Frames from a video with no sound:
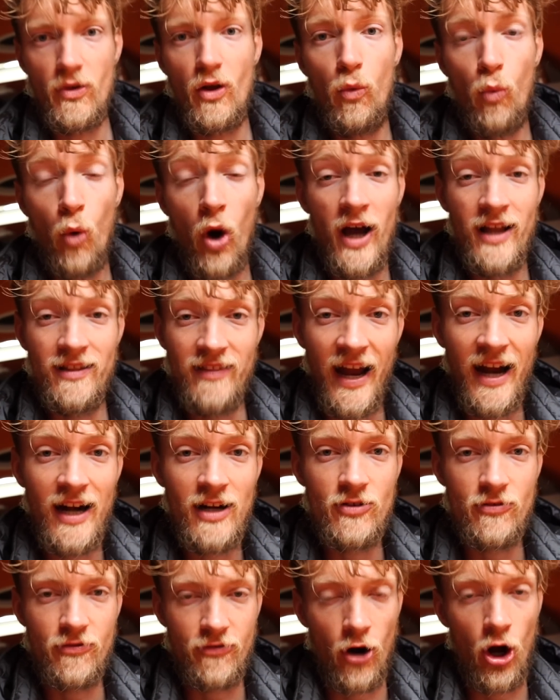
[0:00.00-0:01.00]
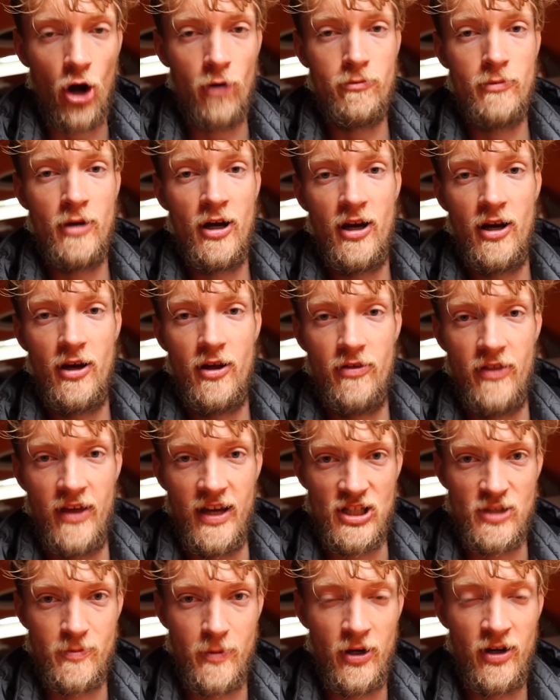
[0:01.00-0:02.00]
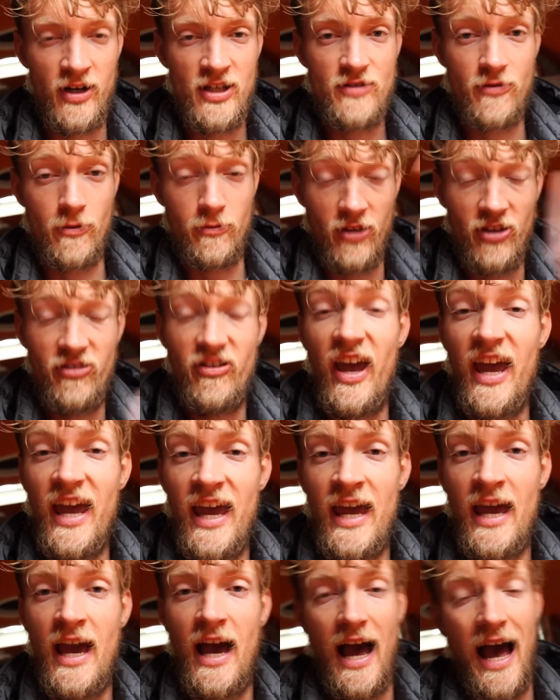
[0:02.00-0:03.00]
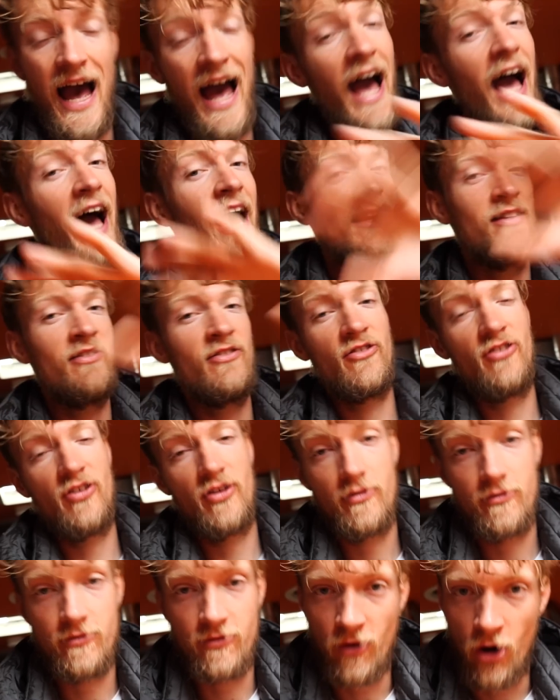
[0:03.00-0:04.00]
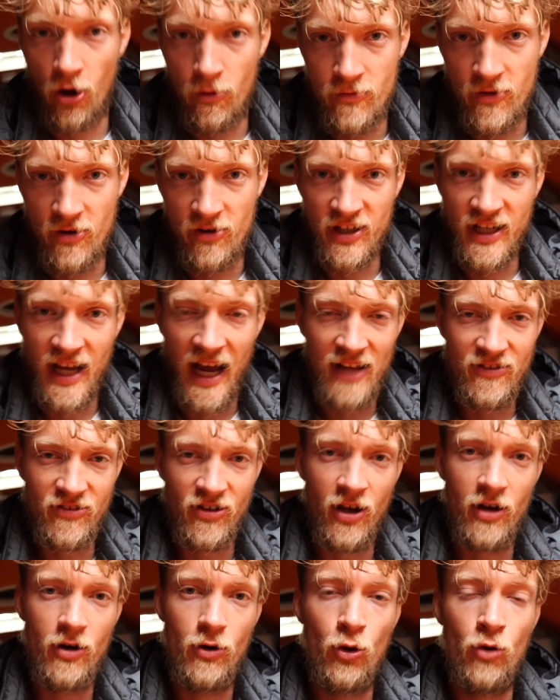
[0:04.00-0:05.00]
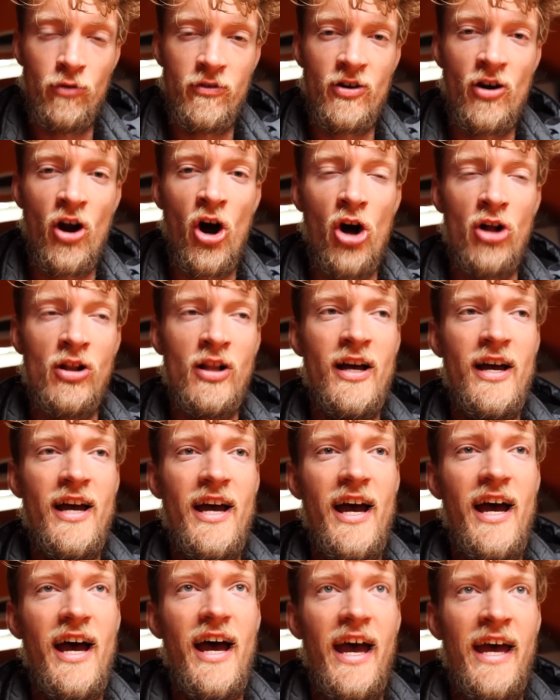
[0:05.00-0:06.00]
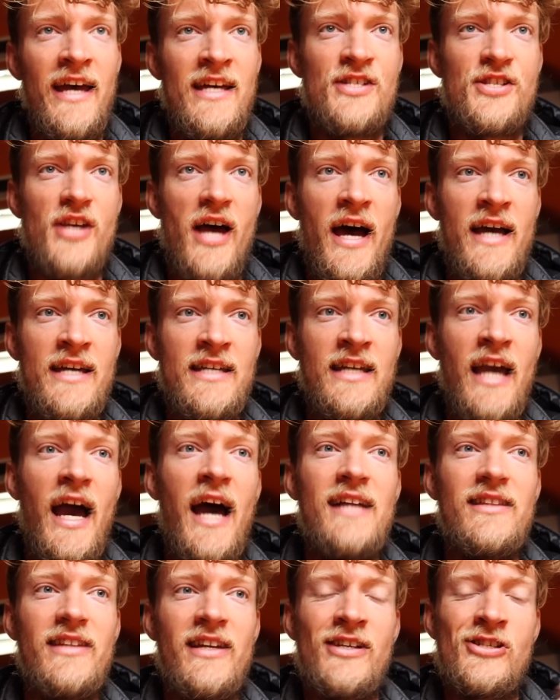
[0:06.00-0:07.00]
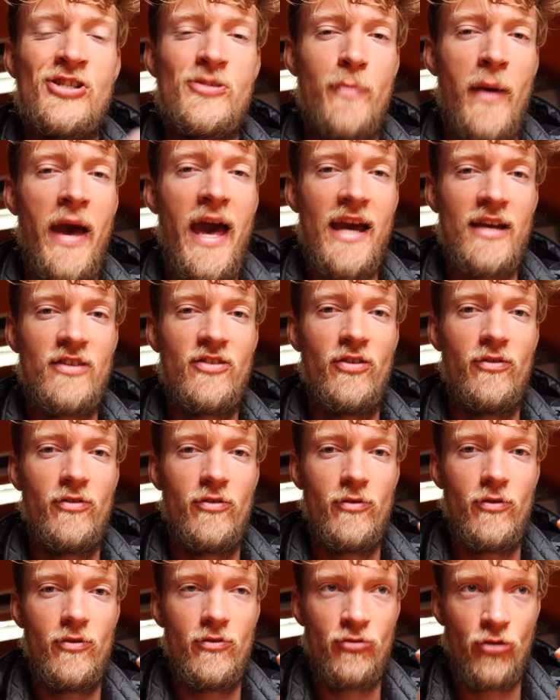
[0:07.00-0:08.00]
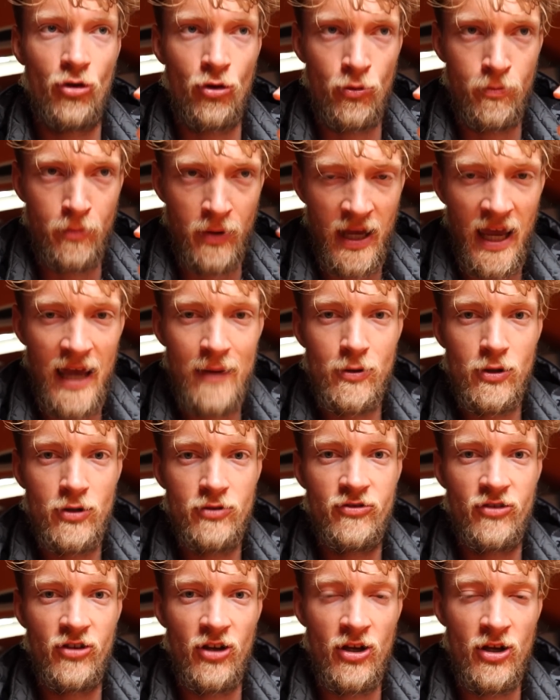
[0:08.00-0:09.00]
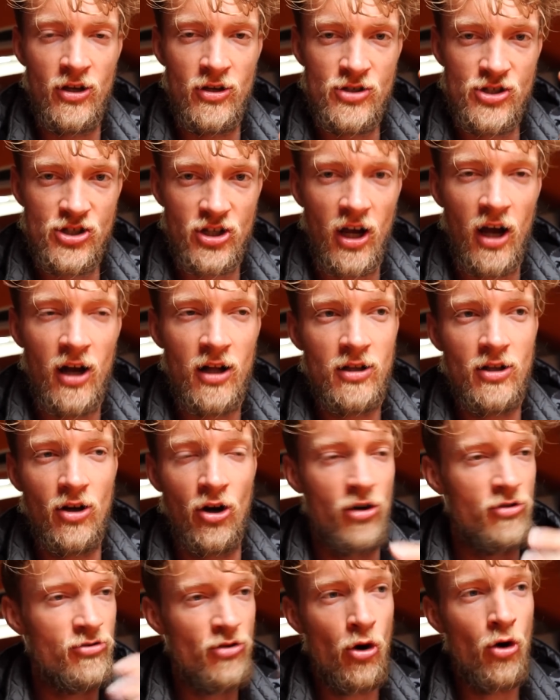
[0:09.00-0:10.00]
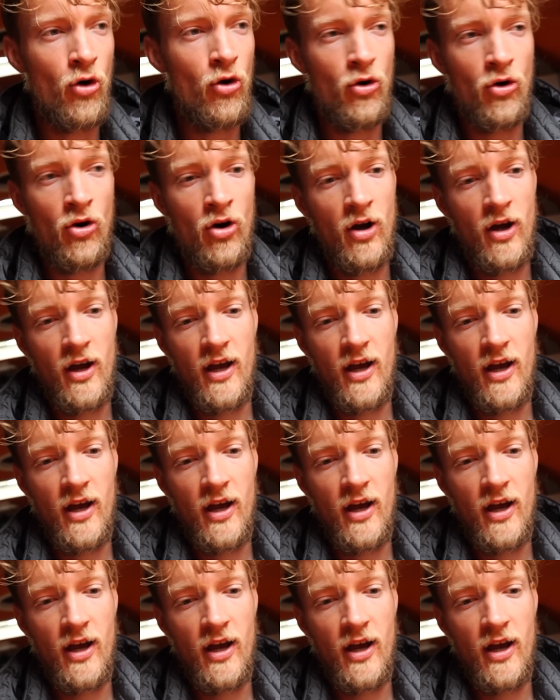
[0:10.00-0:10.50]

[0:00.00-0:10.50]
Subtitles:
What I learned from the experience from today and from the regatta overall is I can't expect to be able to scull or row